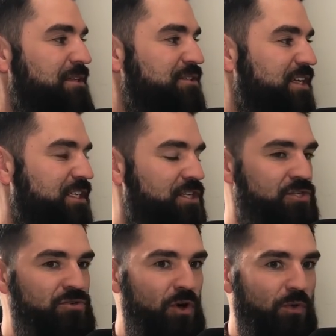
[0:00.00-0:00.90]
He was like, did
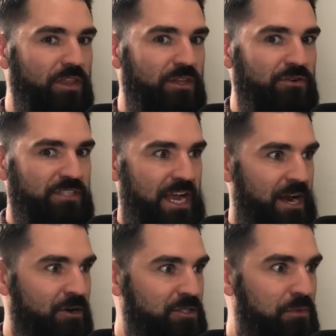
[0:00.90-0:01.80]
you know that there's
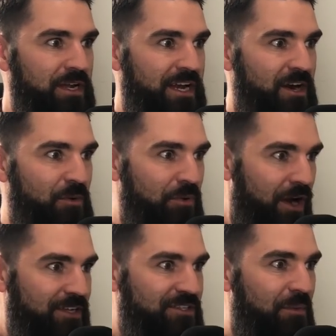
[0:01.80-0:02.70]
hairspray and hair
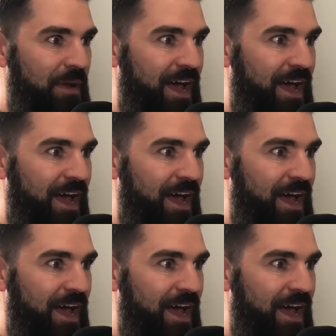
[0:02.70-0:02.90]
products in our